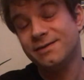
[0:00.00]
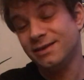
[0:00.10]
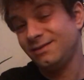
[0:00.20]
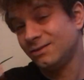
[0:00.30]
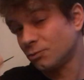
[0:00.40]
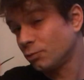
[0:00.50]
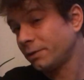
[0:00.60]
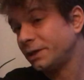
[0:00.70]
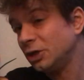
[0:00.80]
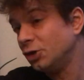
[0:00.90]
this is a
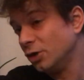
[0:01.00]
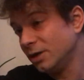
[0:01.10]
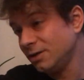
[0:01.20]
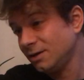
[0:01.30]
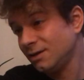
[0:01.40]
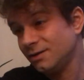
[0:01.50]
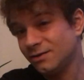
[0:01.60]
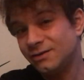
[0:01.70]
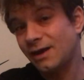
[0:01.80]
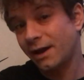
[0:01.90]
really good
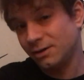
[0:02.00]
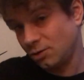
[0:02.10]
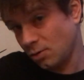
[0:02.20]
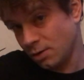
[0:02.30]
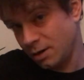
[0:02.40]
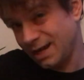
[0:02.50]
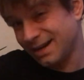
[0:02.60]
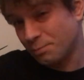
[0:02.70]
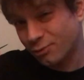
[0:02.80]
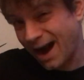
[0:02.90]
second chord
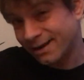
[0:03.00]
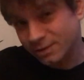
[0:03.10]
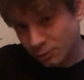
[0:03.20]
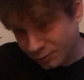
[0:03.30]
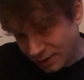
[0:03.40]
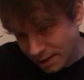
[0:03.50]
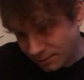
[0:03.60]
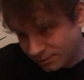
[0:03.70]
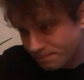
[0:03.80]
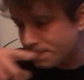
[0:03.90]
in a practical
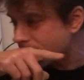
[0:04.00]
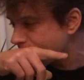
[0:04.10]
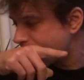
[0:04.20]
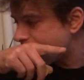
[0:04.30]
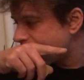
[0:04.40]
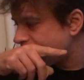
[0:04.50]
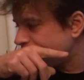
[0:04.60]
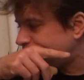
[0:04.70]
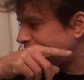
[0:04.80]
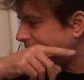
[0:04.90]
sense.
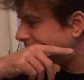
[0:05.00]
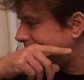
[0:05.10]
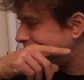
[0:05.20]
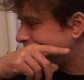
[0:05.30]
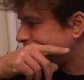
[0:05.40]
But